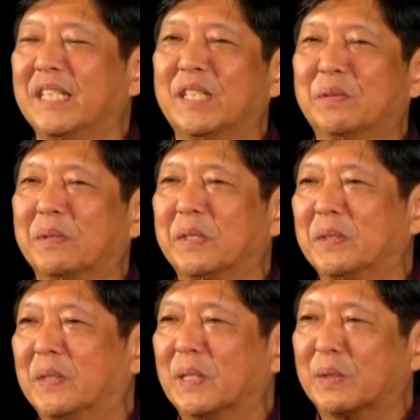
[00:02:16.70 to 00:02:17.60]
here with
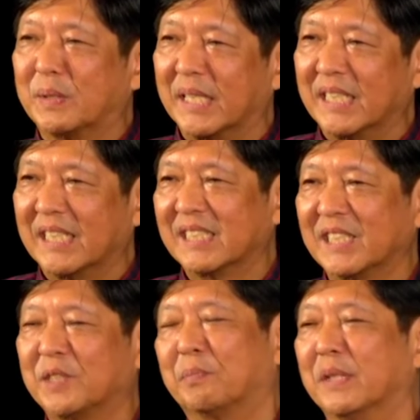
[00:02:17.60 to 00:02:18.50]
you all today as
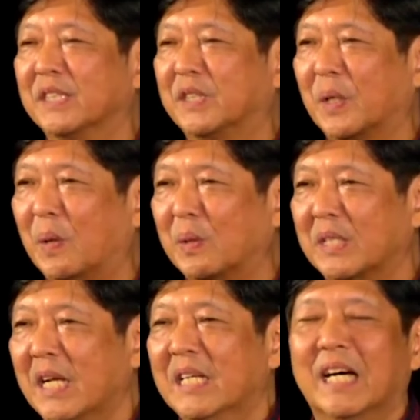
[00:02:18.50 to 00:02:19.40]
this bridge holds
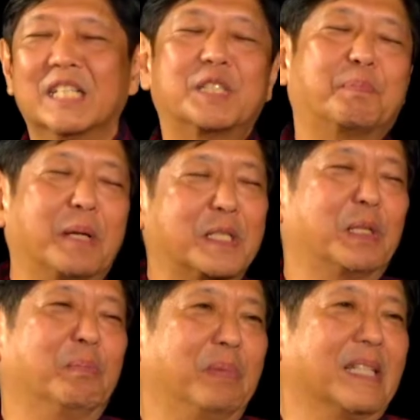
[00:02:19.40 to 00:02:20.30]
a
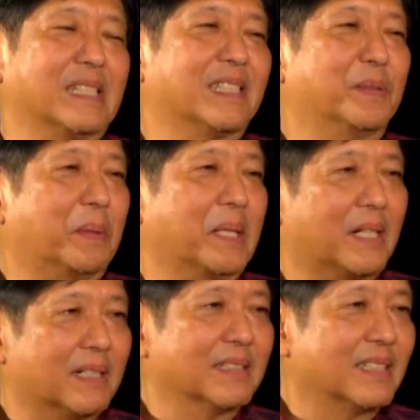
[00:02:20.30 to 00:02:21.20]
special place in my
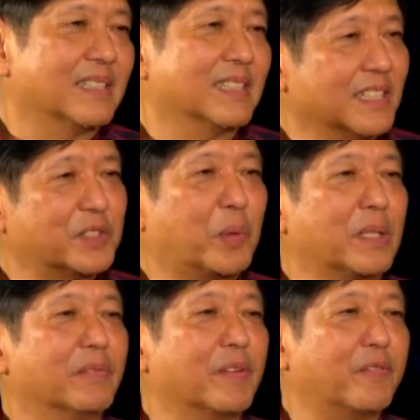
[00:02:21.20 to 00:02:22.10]
heart that it is one
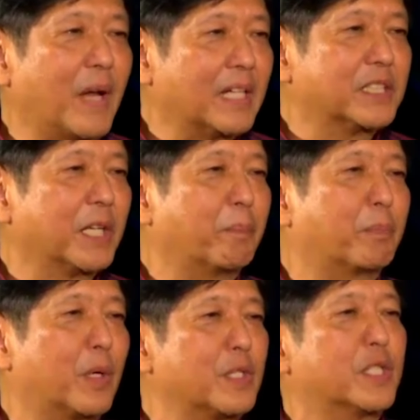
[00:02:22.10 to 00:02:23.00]
of the flagship
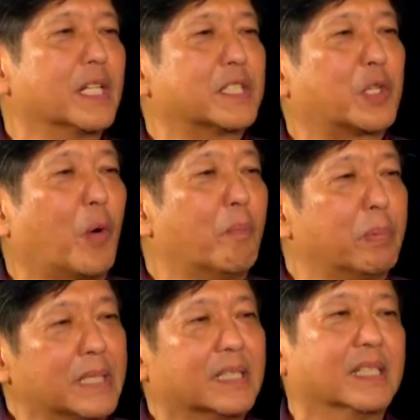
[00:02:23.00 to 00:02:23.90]
projects
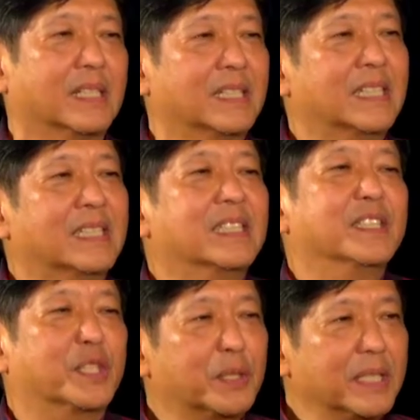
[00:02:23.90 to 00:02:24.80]
completed
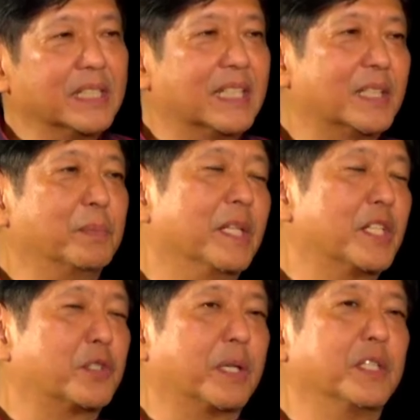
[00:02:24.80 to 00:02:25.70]
during the
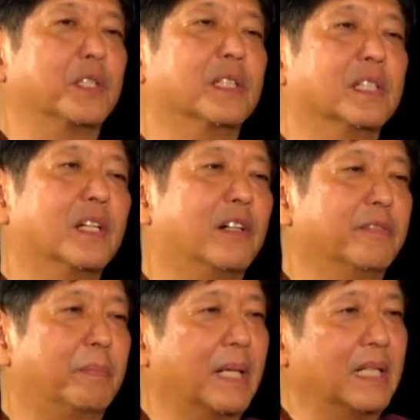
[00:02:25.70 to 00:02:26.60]
administration of
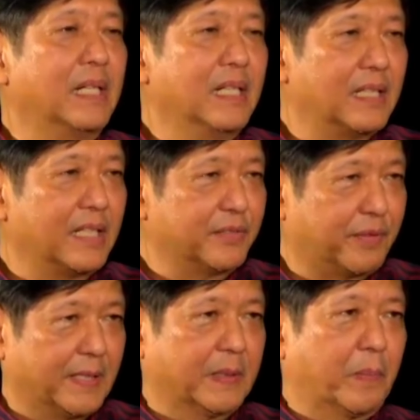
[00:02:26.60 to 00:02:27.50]
my late
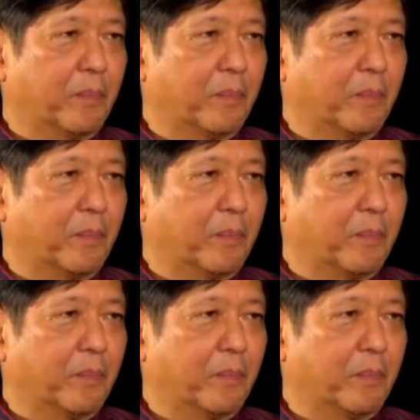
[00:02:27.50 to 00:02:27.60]
father.